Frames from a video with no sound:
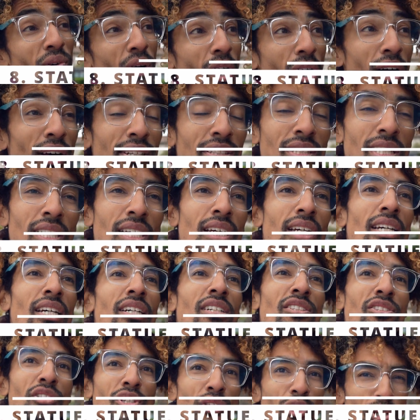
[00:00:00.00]
on
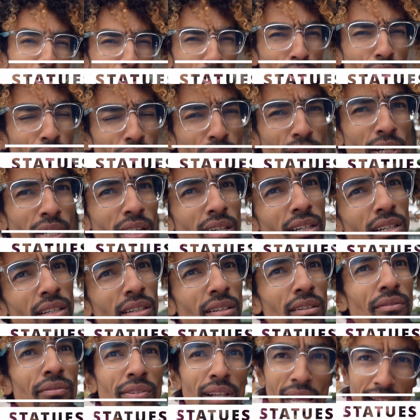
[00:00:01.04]
to
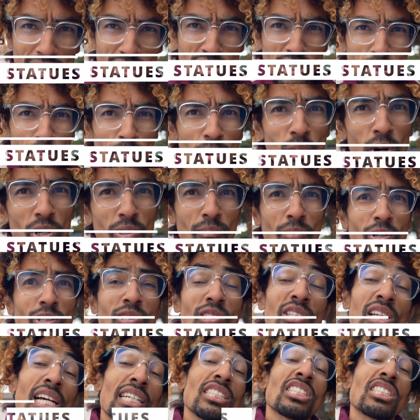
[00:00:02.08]
flagship Pokemon /